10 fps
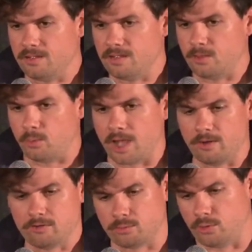in the
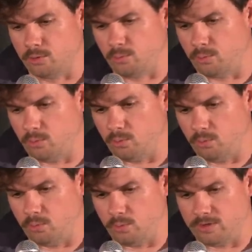writer's room,
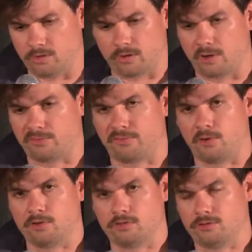we took our
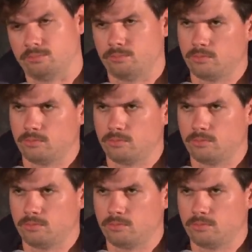first